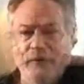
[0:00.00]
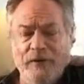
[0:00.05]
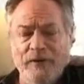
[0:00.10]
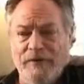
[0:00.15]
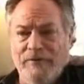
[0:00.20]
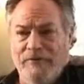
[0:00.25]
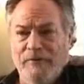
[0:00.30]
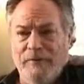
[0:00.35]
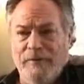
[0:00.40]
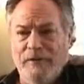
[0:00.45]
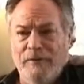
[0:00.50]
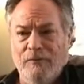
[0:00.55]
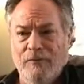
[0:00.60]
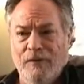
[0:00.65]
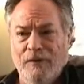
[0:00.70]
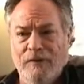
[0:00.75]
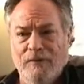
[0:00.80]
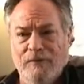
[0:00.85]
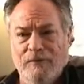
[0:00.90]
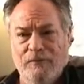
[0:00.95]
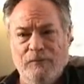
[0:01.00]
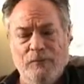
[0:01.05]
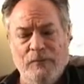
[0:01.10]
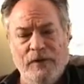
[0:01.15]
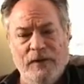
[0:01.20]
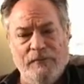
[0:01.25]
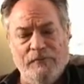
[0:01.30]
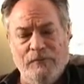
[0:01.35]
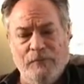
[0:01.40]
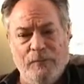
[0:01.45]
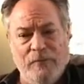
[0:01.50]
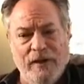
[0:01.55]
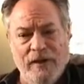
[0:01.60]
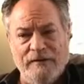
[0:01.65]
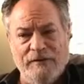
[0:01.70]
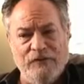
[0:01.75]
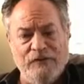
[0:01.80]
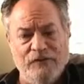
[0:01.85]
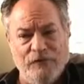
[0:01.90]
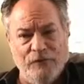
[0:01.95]
For Americans, we have to
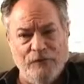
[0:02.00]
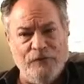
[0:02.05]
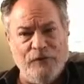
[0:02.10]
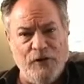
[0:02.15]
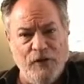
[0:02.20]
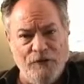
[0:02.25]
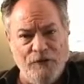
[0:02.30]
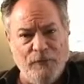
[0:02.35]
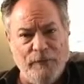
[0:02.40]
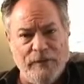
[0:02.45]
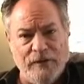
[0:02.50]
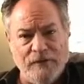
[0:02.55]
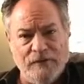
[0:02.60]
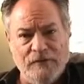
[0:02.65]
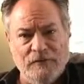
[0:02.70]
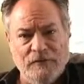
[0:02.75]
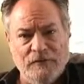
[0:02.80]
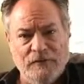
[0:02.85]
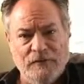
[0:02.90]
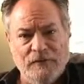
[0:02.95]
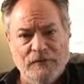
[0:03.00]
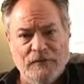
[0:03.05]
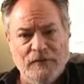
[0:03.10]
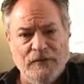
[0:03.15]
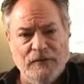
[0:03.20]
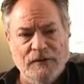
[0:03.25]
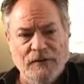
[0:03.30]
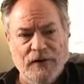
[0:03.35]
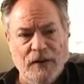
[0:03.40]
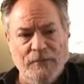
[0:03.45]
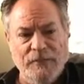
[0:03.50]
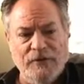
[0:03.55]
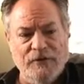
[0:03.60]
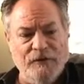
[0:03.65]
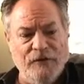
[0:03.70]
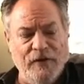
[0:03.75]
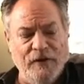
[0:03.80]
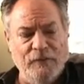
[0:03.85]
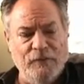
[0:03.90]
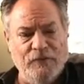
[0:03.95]
practice self-government.
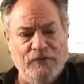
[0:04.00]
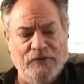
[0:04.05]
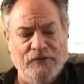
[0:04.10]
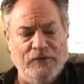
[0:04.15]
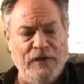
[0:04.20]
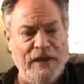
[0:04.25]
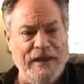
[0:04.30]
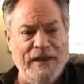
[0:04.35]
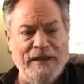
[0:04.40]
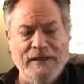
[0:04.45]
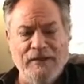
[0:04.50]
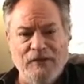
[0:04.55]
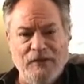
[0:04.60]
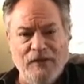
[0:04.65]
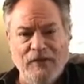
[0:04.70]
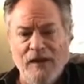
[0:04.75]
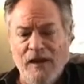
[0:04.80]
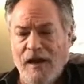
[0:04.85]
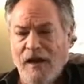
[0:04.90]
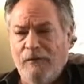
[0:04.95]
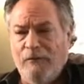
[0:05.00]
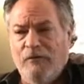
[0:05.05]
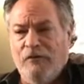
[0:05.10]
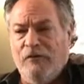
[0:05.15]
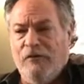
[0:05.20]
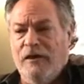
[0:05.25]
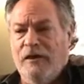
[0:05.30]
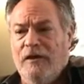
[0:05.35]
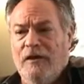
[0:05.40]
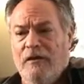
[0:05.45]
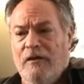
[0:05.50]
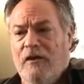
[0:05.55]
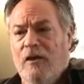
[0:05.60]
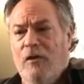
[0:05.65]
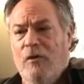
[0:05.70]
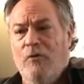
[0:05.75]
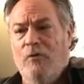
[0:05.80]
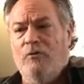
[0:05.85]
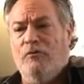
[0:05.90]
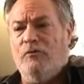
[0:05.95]
If I would say anything, I would say
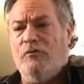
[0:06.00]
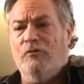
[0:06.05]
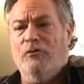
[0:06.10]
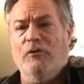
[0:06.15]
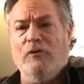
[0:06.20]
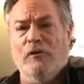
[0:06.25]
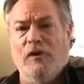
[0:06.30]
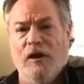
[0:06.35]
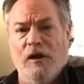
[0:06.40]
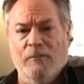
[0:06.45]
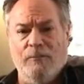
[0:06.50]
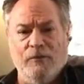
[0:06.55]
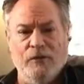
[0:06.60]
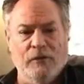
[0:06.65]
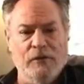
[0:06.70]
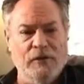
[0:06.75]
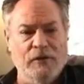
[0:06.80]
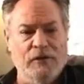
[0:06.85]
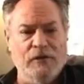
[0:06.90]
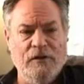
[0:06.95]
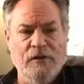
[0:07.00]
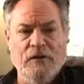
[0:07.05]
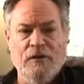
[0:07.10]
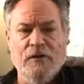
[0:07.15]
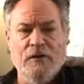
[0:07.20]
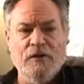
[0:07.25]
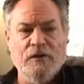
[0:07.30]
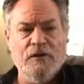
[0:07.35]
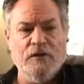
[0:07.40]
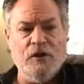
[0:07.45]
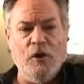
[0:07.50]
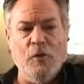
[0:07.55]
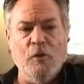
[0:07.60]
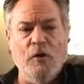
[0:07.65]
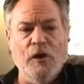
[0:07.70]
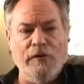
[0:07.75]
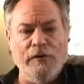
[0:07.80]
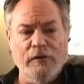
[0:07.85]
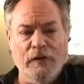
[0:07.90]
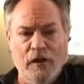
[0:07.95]
go to the library,
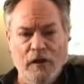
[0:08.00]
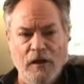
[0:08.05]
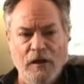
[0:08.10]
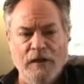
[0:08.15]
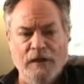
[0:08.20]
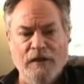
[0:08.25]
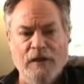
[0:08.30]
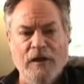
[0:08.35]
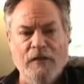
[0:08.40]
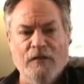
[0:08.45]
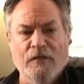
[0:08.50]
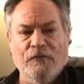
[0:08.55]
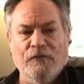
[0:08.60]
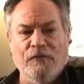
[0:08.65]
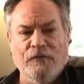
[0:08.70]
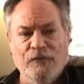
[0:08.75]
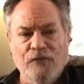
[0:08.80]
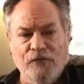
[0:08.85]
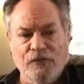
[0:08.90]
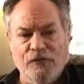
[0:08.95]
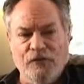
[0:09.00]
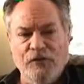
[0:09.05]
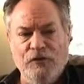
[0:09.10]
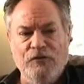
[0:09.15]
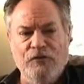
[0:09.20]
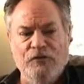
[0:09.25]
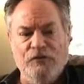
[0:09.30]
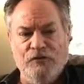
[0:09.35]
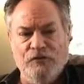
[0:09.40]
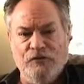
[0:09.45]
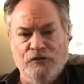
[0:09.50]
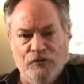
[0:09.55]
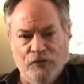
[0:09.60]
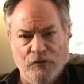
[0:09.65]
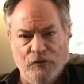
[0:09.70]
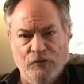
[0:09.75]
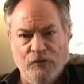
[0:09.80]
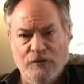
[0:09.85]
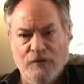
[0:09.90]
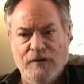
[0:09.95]
go online, and the first thing you
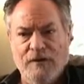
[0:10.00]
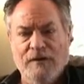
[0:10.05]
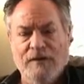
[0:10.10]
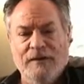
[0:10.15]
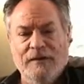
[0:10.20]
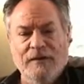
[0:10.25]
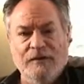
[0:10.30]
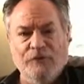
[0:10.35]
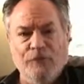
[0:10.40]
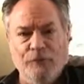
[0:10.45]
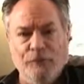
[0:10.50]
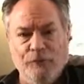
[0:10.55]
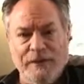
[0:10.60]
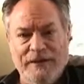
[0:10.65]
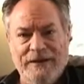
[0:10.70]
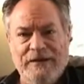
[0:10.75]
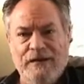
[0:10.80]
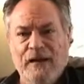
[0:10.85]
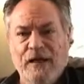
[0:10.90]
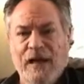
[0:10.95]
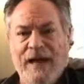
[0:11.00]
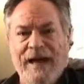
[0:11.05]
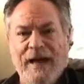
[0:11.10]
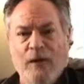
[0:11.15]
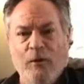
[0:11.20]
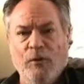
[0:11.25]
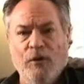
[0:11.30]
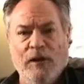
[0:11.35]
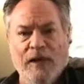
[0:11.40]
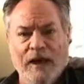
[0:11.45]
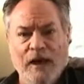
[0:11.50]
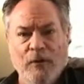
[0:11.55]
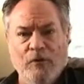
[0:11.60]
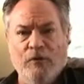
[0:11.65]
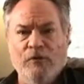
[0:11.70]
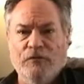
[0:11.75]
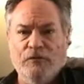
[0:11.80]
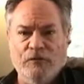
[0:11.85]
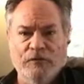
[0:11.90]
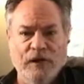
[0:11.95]
should do is read out
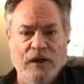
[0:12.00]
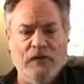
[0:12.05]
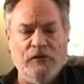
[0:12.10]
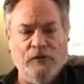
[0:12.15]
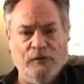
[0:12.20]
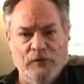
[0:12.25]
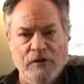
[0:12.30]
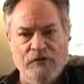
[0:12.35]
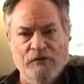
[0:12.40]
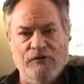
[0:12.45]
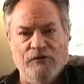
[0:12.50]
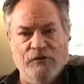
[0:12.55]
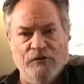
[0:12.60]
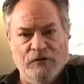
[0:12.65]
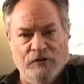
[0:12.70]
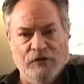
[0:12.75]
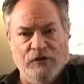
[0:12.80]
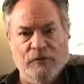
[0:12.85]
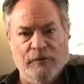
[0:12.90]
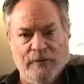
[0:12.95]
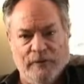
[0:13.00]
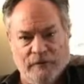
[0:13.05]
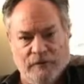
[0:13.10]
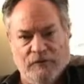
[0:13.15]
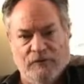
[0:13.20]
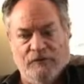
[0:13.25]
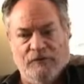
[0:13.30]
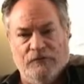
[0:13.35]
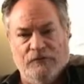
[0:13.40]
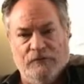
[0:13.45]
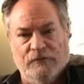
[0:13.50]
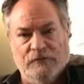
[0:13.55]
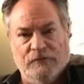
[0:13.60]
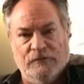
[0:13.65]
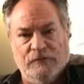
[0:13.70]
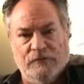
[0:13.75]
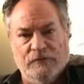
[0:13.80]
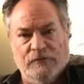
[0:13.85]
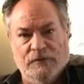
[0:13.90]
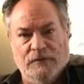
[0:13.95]
loud the Declaration of Independence.
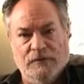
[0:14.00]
